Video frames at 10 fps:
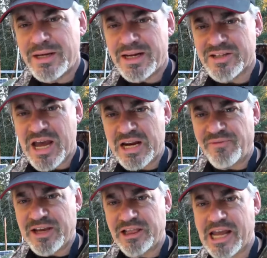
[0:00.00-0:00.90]
It's kind of
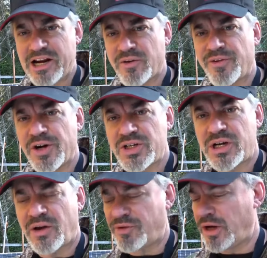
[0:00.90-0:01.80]
a lighter version
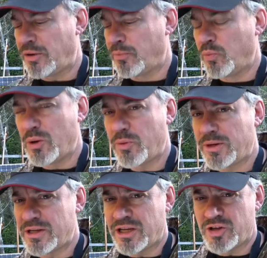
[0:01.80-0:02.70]
of what
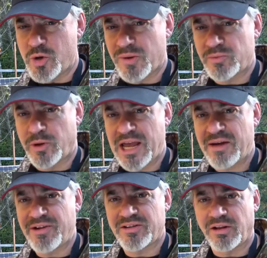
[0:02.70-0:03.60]
we in the U.S. would
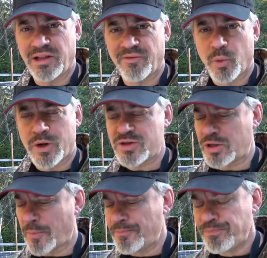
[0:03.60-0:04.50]
have as a liverwurst.
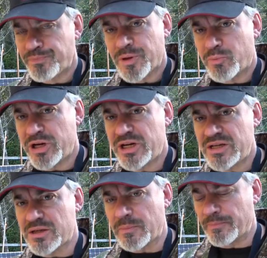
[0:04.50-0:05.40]
Pretty
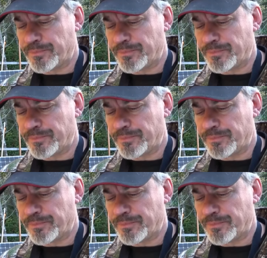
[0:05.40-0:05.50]
decent.